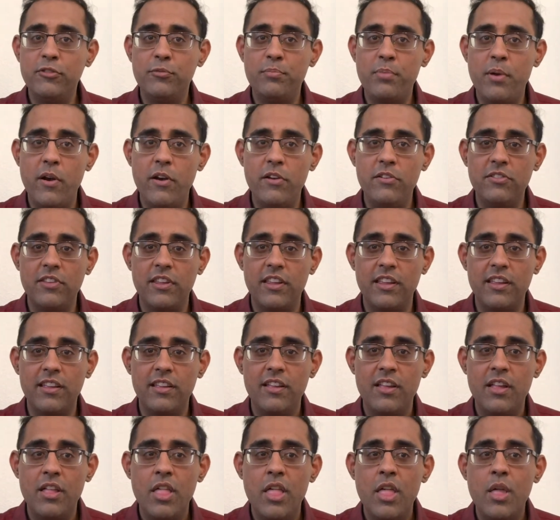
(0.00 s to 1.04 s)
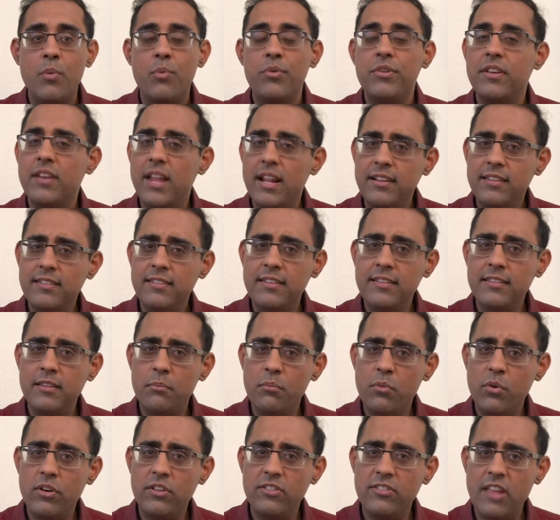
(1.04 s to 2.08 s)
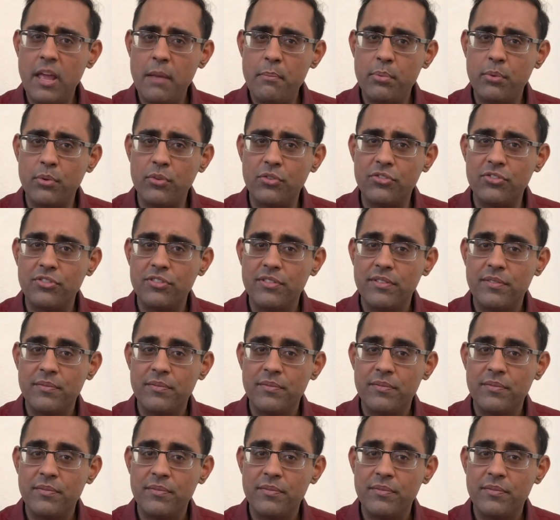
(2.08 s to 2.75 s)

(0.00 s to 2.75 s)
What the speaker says: parenting, would you like to see some more examples?